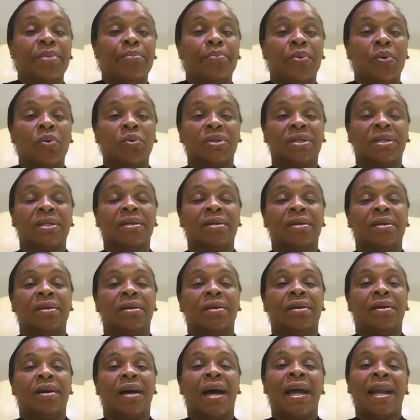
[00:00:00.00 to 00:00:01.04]
boat,
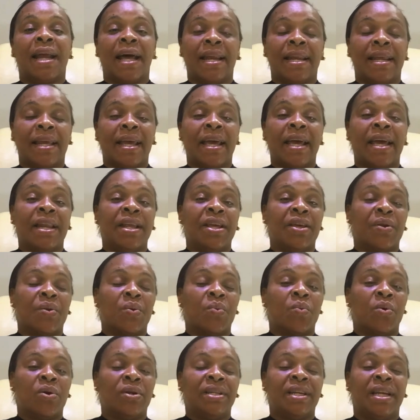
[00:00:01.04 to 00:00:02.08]
and at the end he
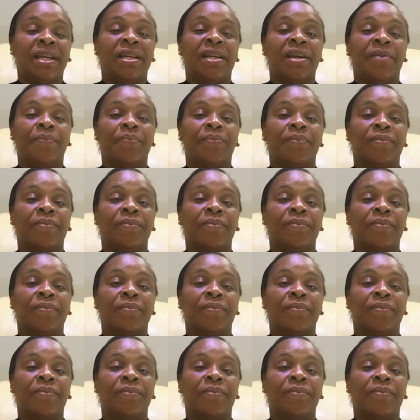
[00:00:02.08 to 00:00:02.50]
rewarded them.